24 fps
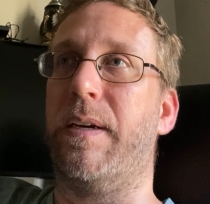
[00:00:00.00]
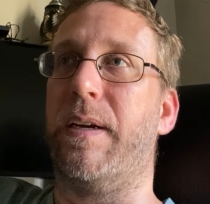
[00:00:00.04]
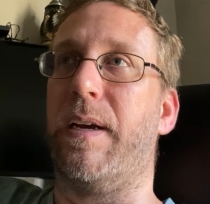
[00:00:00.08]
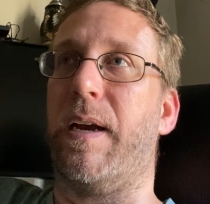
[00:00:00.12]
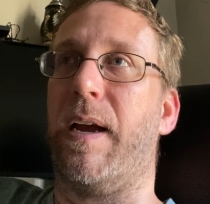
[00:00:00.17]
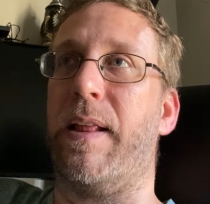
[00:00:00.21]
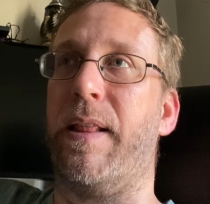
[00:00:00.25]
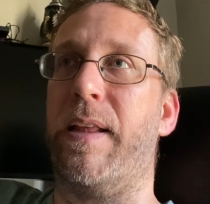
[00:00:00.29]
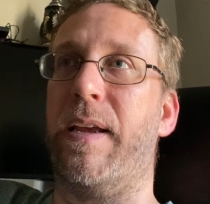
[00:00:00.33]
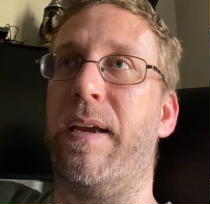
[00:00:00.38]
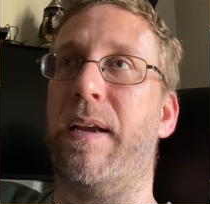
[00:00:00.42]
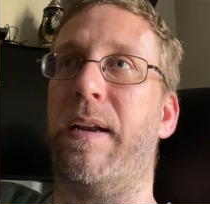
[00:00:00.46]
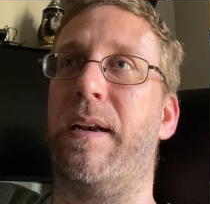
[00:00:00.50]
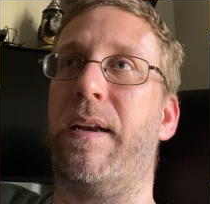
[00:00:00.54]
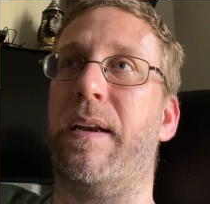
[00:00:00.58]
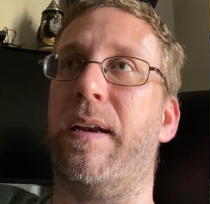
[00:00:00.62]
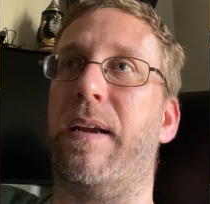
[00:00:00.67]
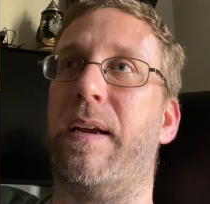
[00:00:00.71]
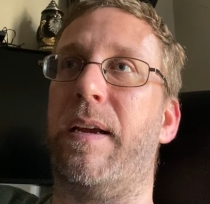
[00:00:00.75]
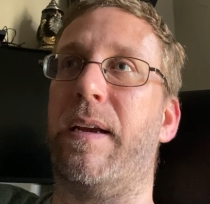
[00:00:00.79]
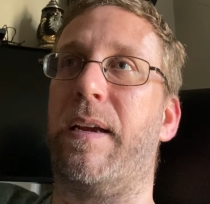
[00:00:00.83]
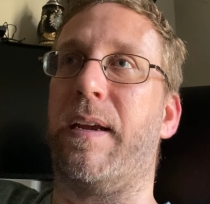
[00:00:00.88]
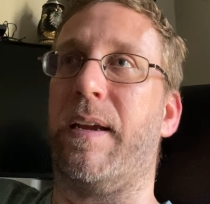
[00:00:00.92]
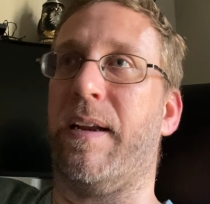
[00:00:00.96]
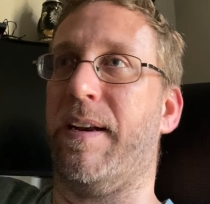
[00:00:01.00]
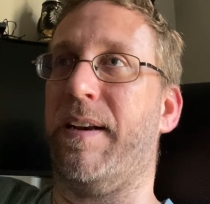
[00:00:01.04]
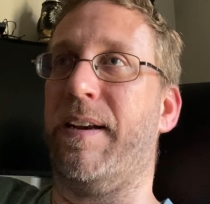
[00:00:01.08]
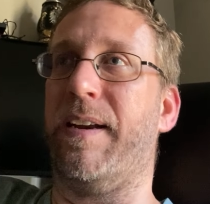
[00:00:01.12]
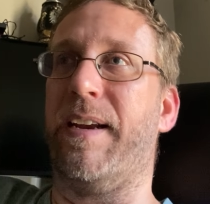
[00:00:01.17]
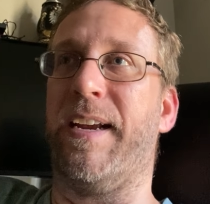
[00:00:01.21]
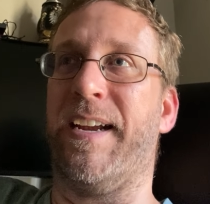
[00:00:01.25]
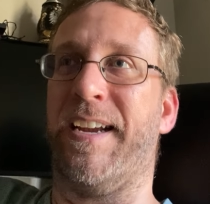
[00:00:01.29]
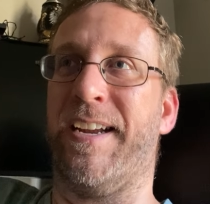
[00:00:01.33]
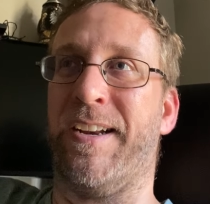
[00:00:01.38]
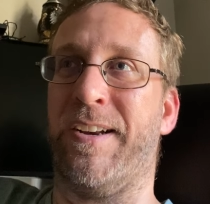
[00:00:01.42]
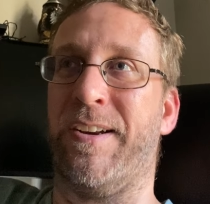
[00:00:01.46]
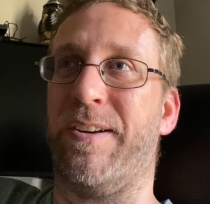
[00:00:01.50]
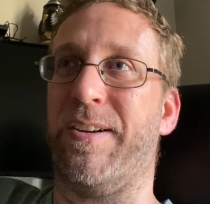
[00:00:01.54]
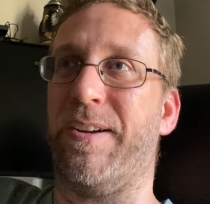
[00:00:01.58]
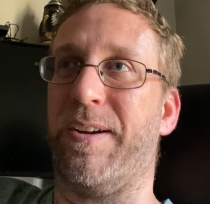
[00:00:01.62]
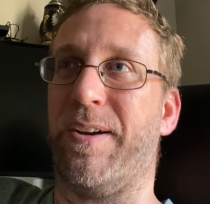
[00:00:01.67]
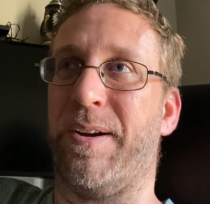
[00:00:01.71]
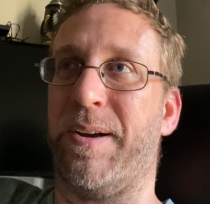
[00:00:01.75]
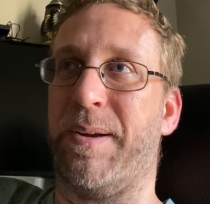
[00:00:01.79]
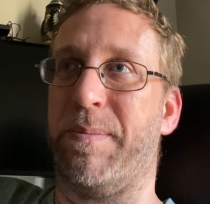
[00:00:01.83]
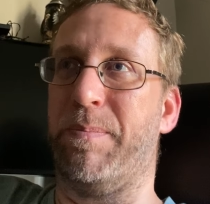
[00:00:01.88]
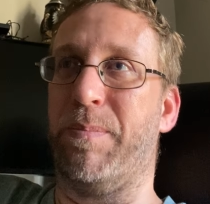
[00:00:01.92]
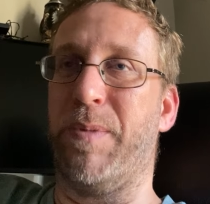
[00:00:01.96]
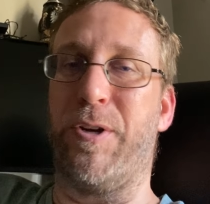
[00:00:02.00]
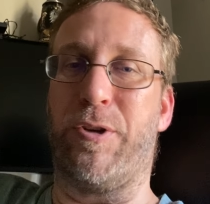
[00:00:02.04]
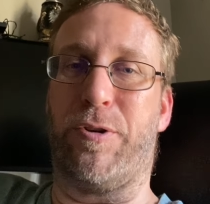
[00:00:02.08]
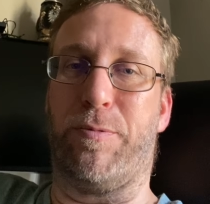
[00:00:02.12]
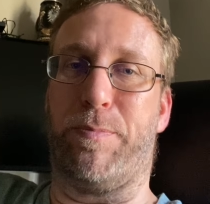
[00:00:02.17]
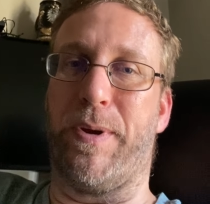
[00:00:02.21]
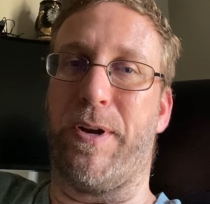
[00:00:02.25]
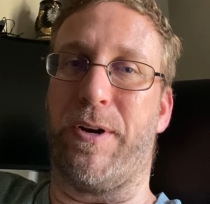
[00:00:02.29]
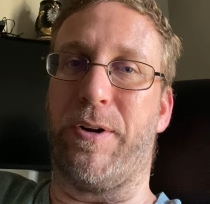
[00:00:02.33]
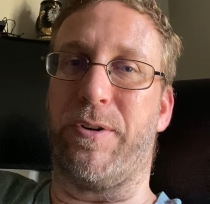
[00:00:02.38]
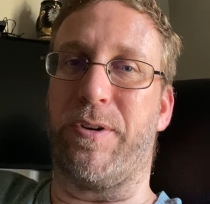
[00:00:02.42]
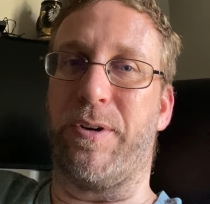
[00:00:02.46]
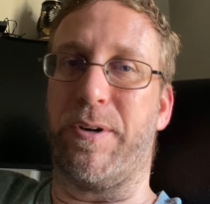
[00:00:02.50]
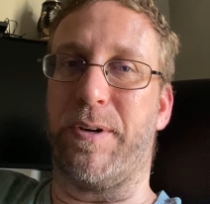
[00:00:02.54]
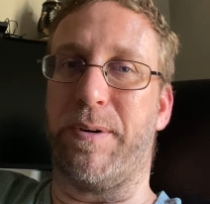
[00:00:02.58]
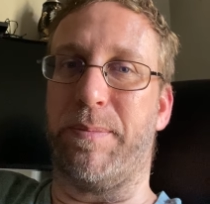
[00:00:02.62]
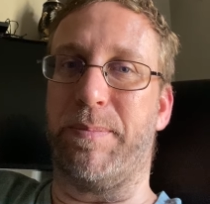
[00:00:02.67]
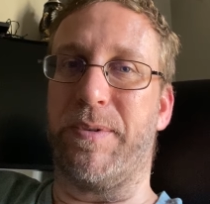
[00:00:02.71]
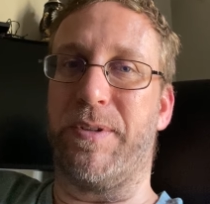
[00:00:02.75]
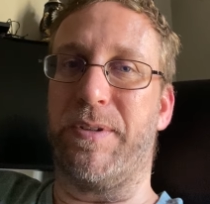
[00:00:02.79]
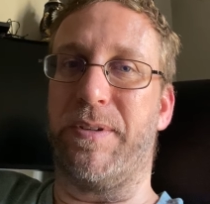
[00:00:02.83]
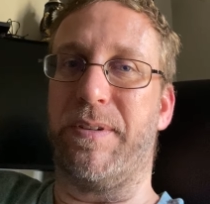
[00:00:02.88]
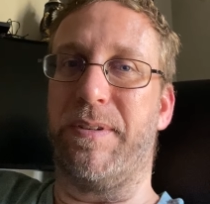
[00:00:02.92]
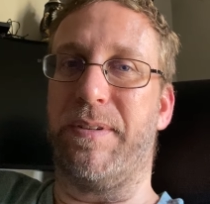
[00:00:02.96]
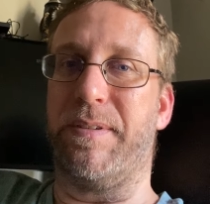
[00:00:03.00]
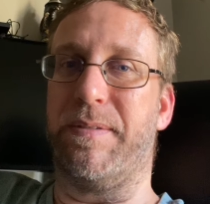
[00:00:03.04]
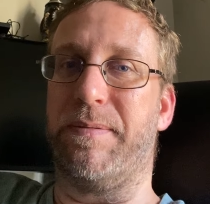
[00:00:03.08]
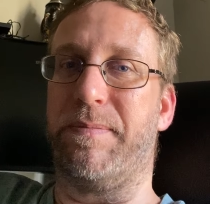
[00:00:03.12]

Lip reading: And then it can end on much better terms.